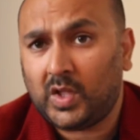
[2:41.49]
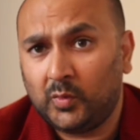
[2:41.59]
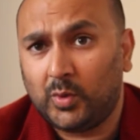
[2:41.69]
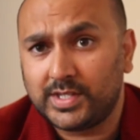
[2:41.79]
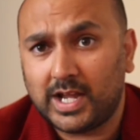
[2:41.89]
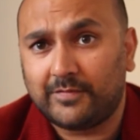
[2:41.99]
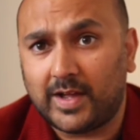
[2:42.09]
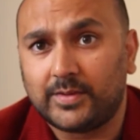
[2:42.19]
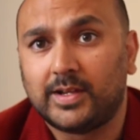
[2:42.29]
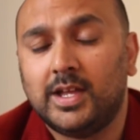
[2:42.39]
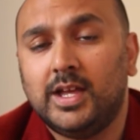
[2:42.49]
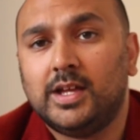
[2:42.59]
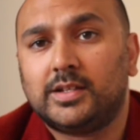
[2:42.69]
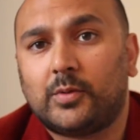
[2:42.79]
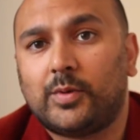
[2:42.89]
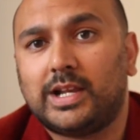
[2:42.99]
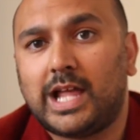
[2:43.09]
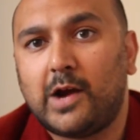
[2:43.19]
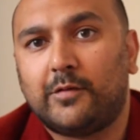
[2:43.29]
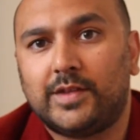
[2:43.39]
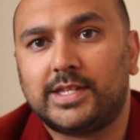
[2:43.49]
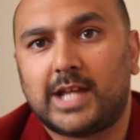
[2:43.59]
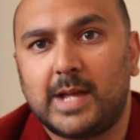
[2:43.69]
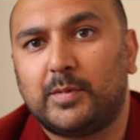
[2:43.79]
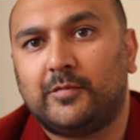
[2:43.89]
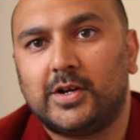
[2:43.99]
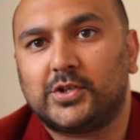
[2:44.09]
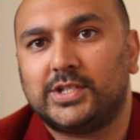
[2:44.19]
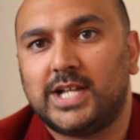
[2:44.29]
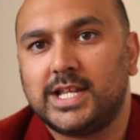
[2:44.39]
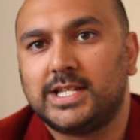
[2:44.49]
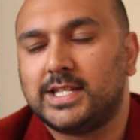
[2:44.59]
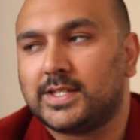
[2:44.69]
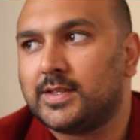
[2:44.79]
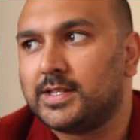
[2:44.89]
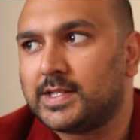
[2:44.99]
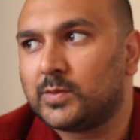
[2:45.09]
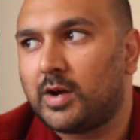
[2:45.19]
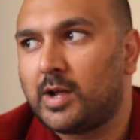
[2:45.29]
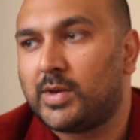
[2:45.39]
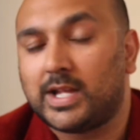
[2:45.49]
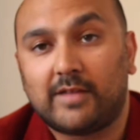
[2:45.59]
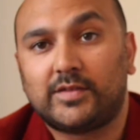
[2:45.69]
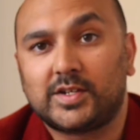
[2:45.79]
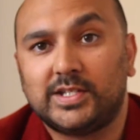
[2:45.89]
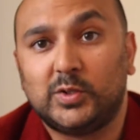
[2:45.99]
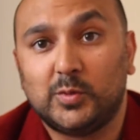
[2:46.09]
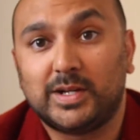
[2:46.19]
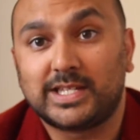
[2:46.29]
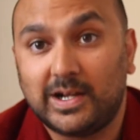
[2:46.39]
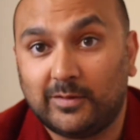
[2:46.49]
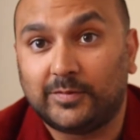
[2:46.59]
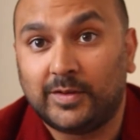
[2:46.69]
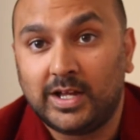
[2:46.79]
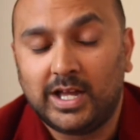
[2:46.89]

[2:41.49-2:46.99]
the ones I found, don't allow for this type of functionality, so this is why I might have to actually do it myself,